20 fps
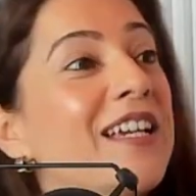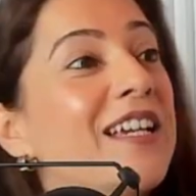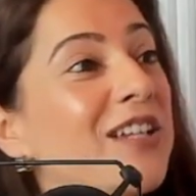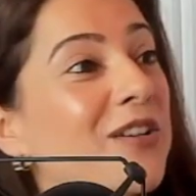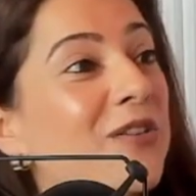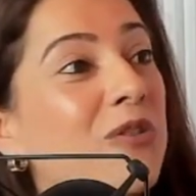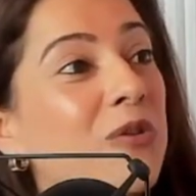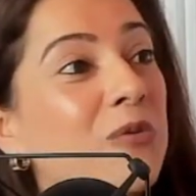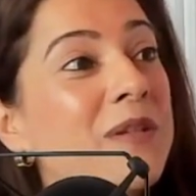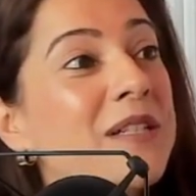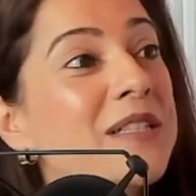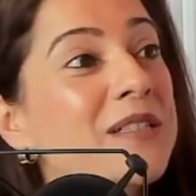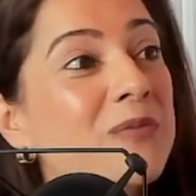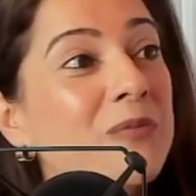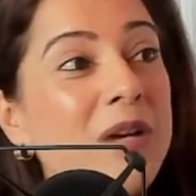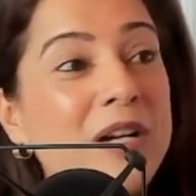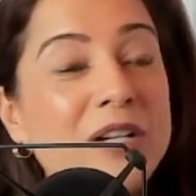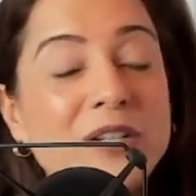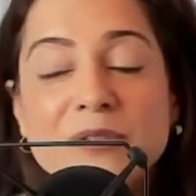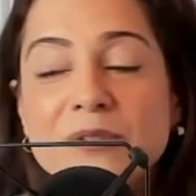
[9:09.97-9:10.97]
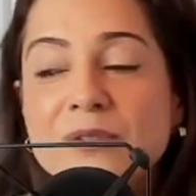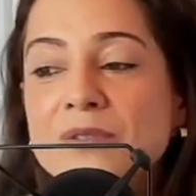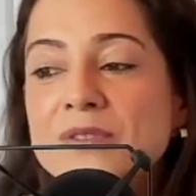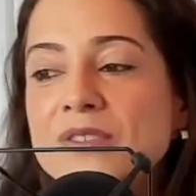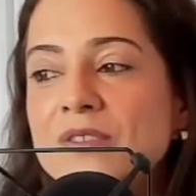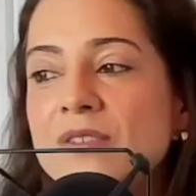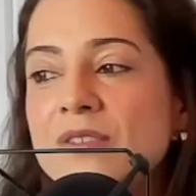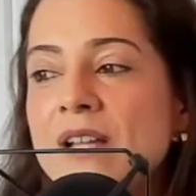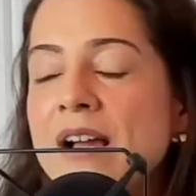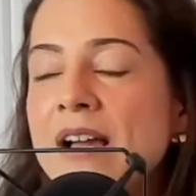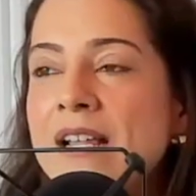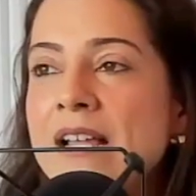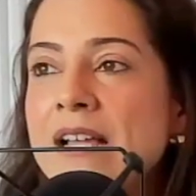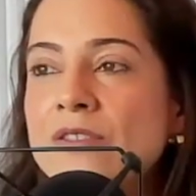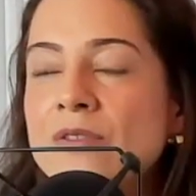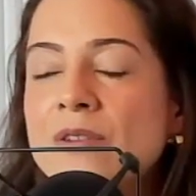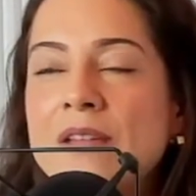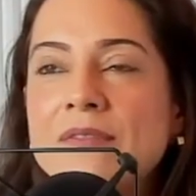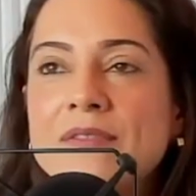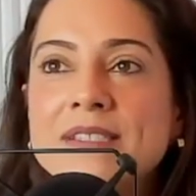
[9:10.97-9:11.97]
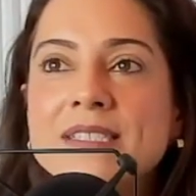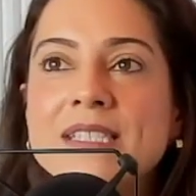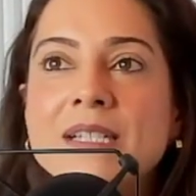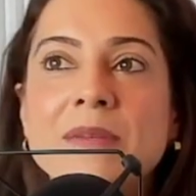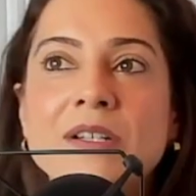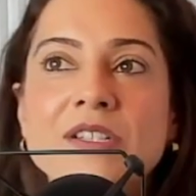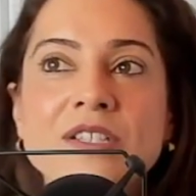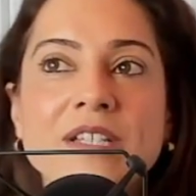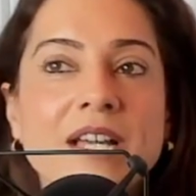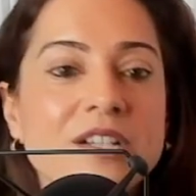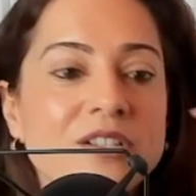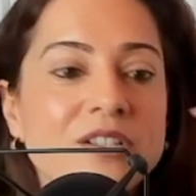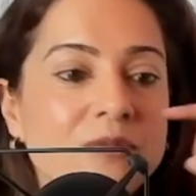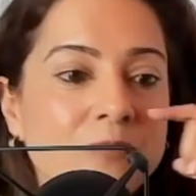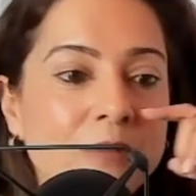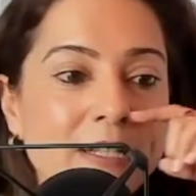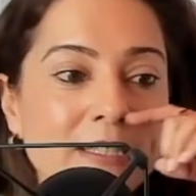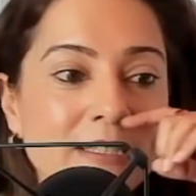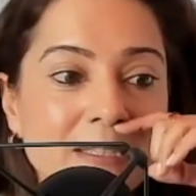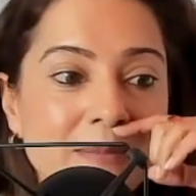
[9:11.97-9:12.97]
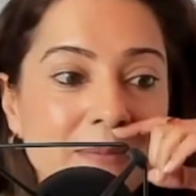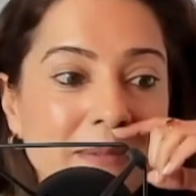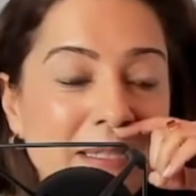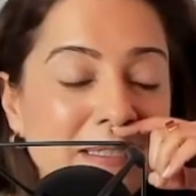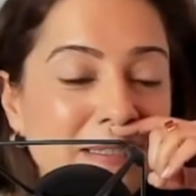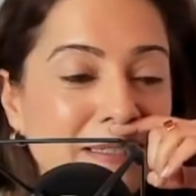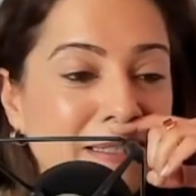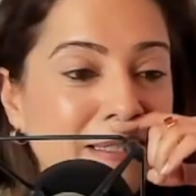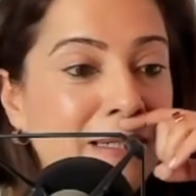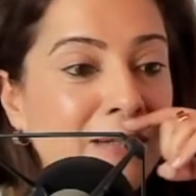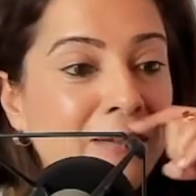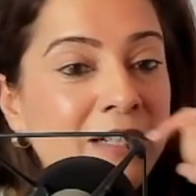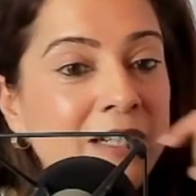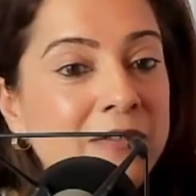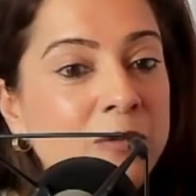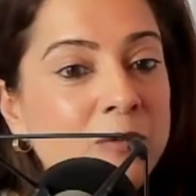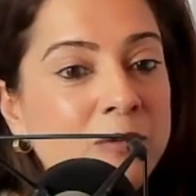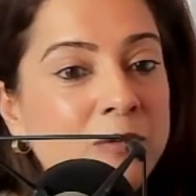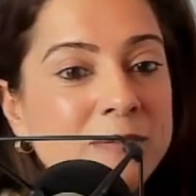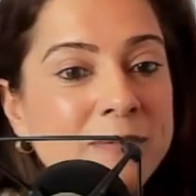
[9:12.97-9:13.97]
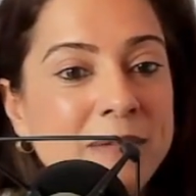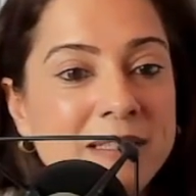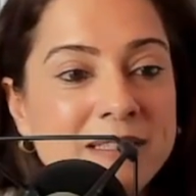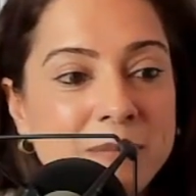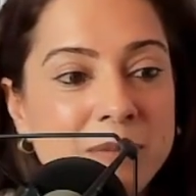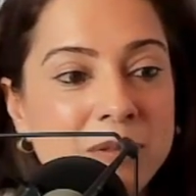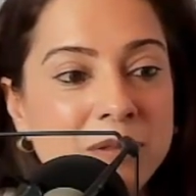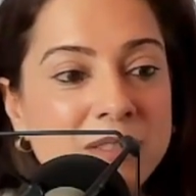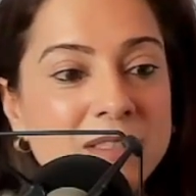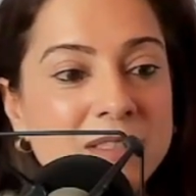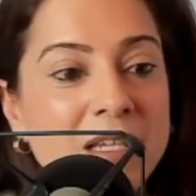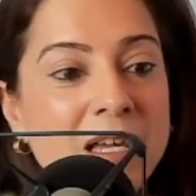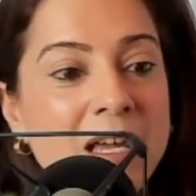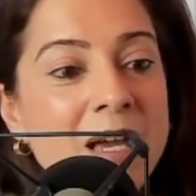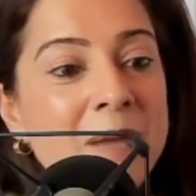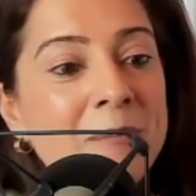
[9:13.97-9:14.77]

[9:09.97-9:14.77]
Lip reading: the reason why girls don't have the same education rates is because of caregiving responsibilities.